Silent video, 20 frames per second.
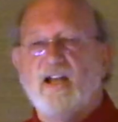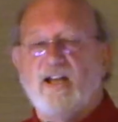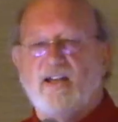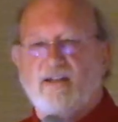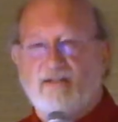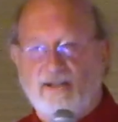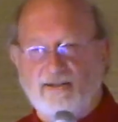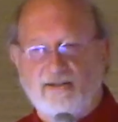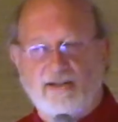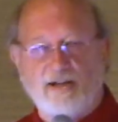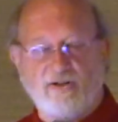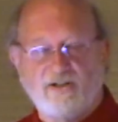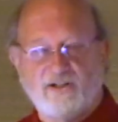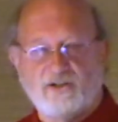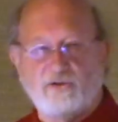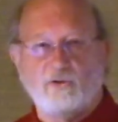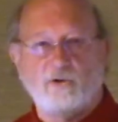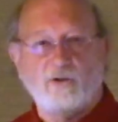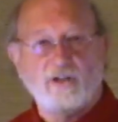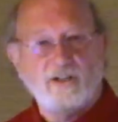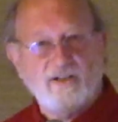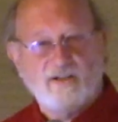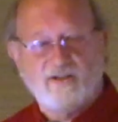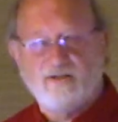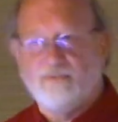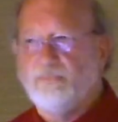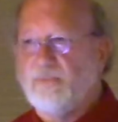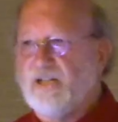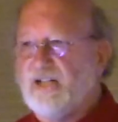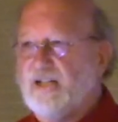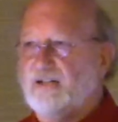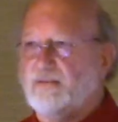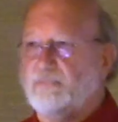that there's going to be a